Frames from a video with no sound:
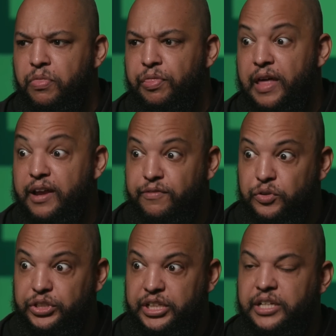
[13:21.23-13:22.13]

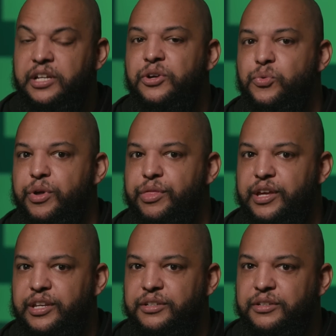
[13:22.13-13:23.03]
Thankfully,
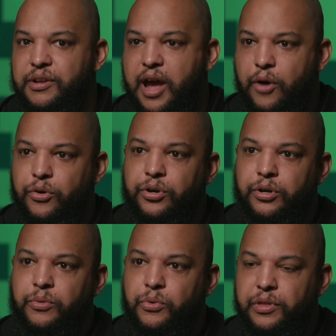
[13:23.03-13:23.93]
within
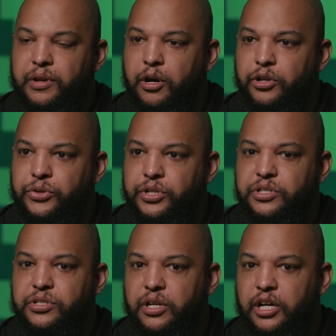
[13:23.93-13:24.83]
our
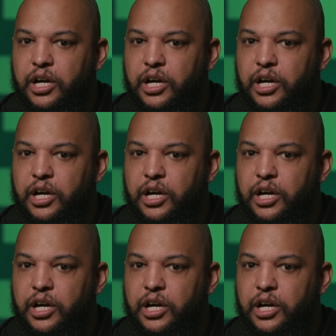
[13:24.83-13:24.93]
units,